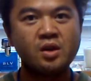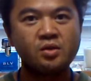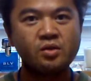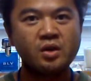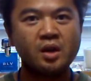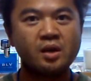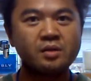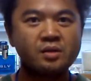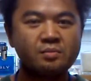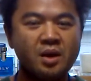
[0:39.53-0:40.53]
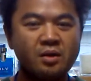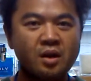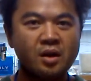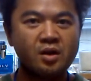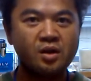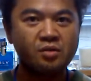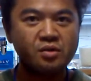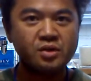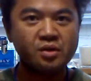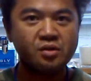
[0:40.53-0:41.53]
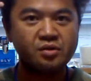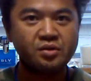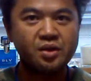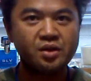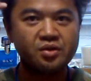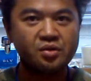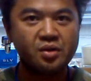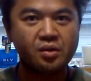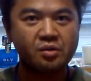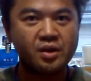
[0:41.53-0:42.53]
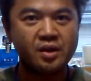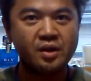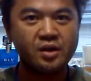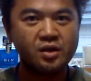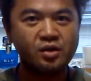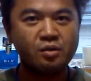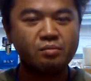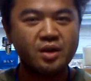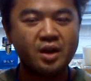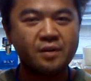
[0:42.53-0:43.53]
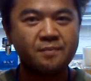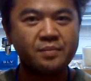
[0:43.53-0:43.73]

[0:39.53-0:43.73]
you can make an English dictionary in your brain.